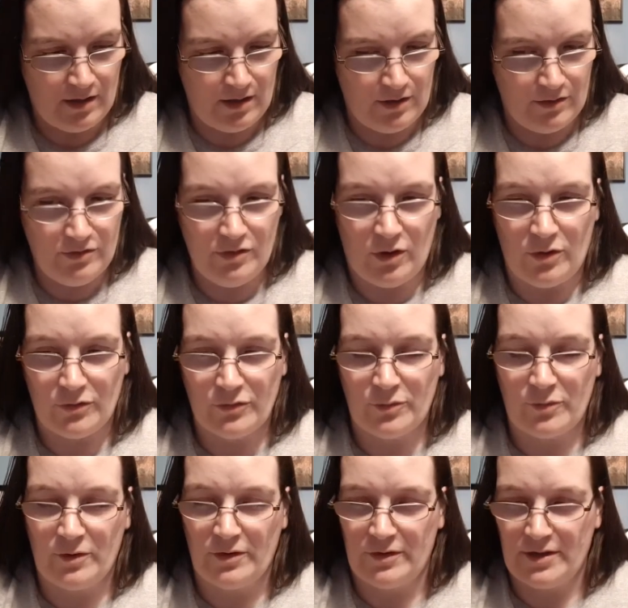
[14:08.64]
not
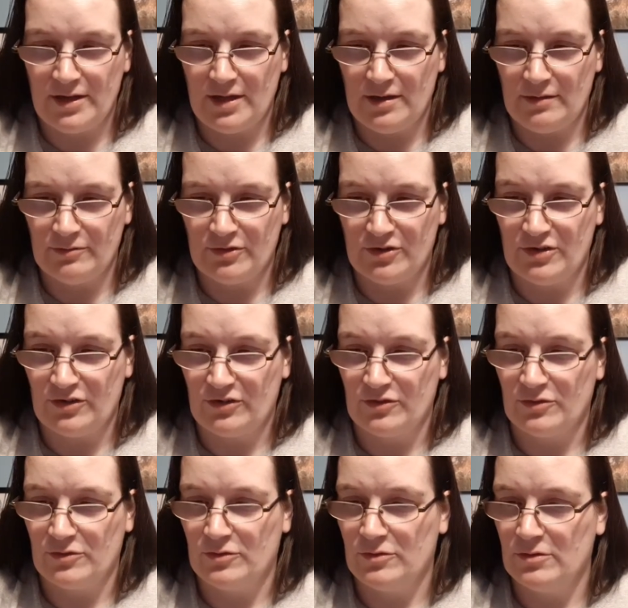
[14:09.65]
one of the
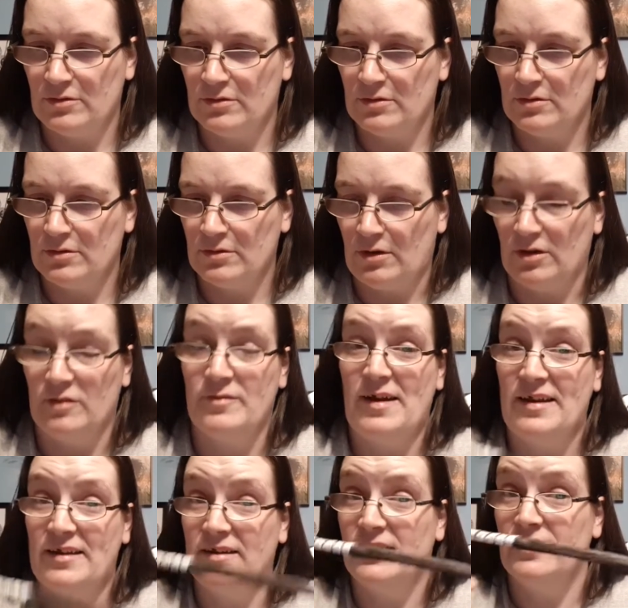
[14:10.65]
traditional
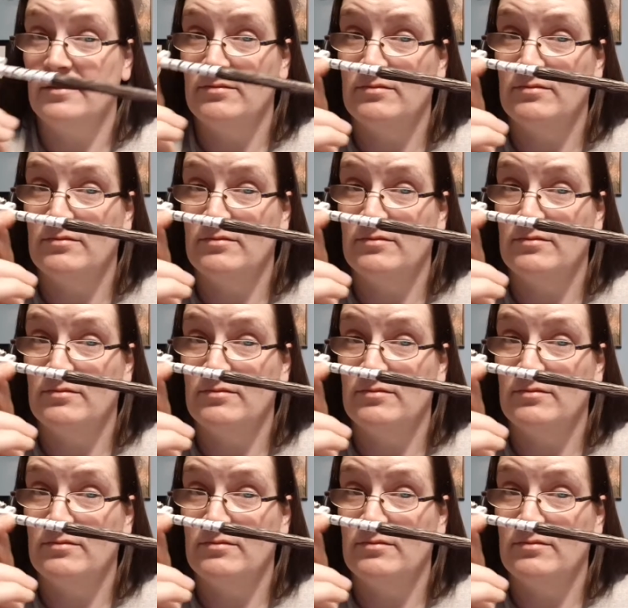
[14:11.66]
Ollivander